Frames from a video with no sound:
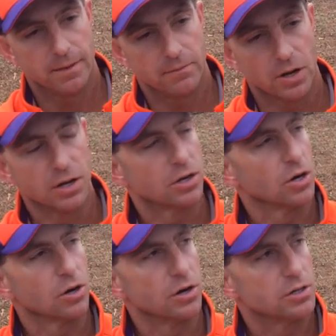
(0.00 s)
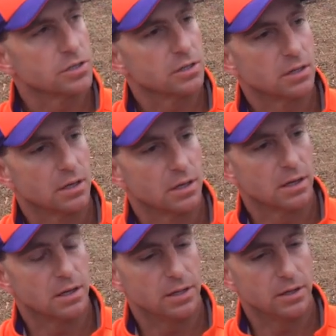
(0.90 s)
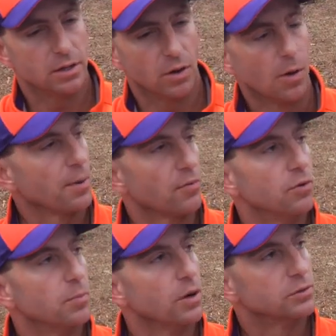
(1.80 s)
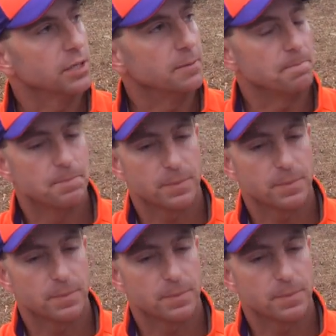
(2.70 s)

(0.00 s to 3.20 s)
very encouraged. He'll help our football team.